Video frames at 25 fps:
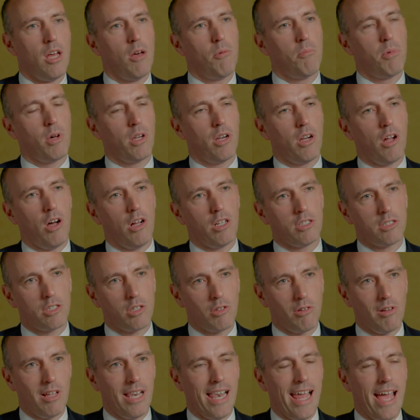but
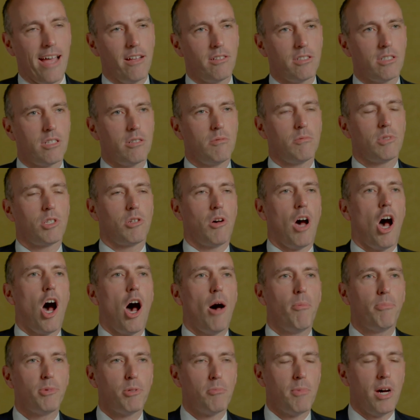also allows them to
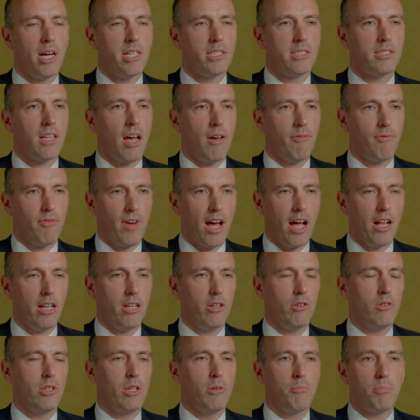optimize that
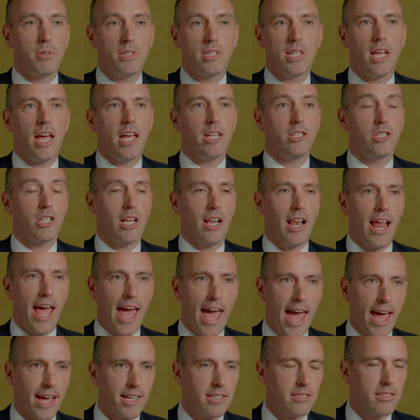value in a potential
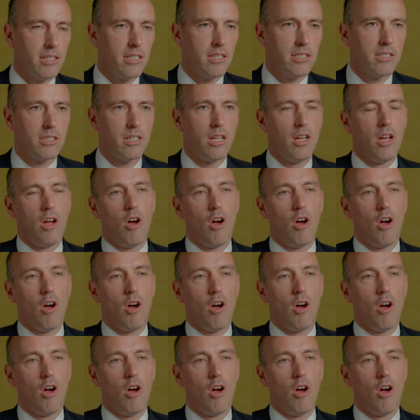exit